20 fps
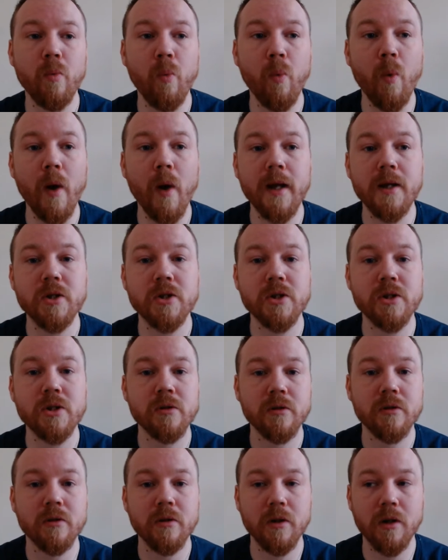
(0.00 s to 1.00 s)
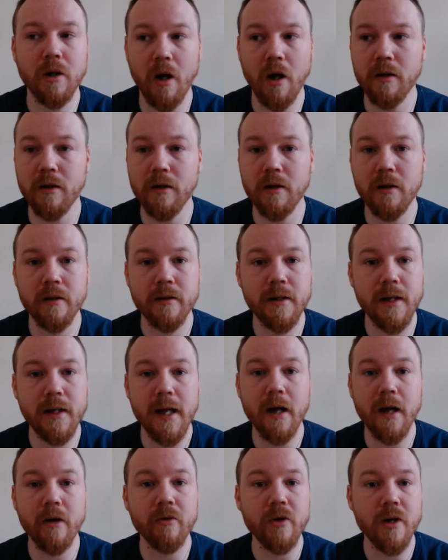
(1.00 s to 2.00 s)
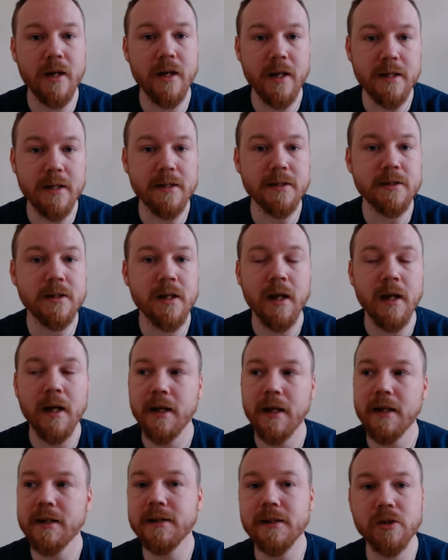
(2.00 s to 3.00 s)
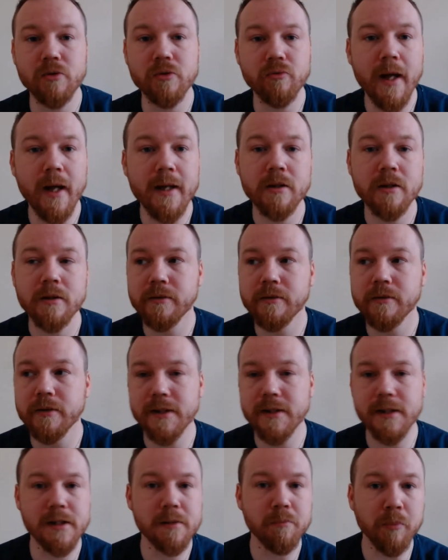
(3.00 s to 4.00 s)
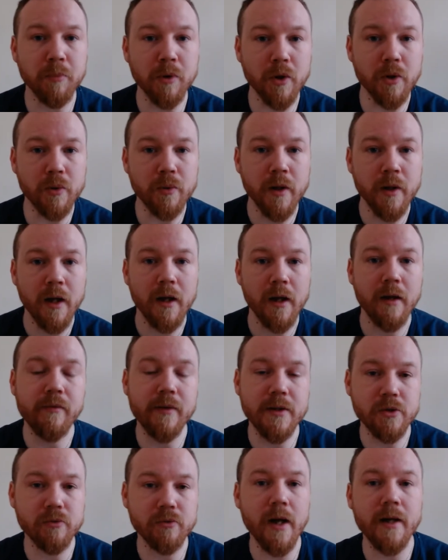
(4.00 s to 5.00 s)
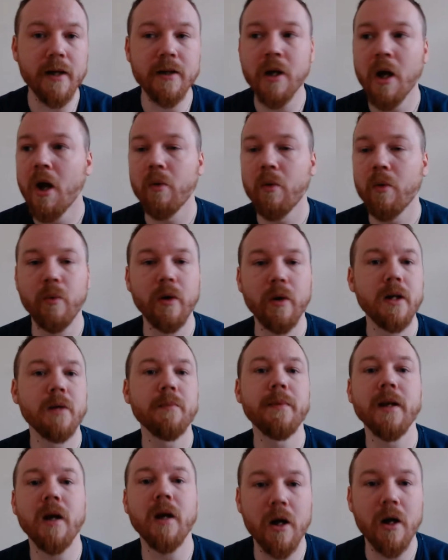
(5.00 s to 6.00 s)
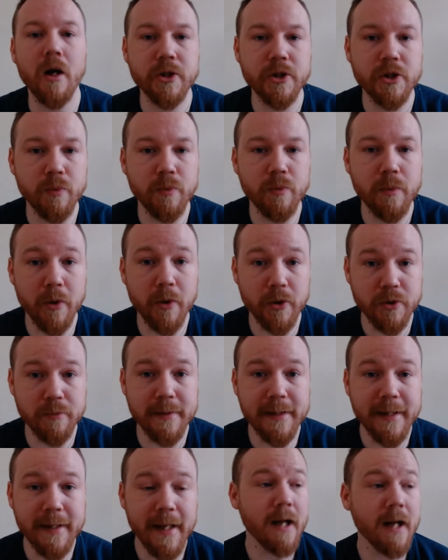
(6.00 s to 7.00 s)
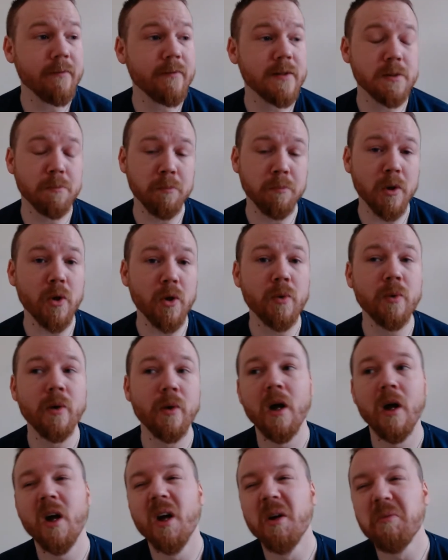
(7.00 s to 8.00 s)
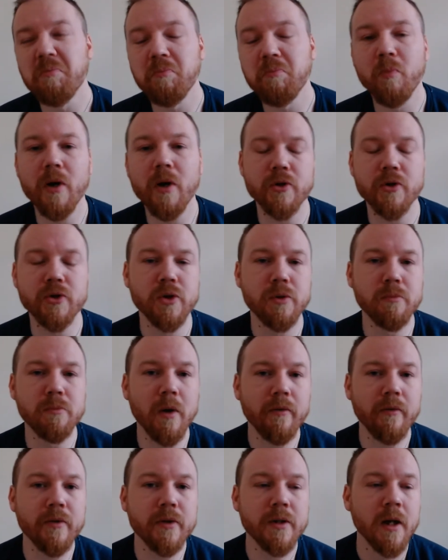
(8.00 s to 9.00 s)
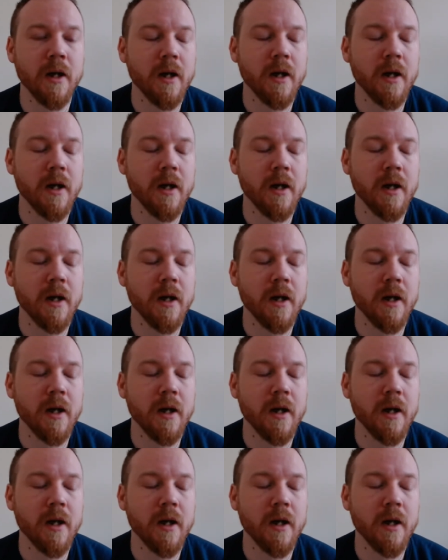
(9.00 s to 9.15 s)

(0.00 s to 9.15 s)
which color the area is. Is this red or is this blue? If it's red, we're going to be the harshest we possibly can. If it's blue, we're not too bothered.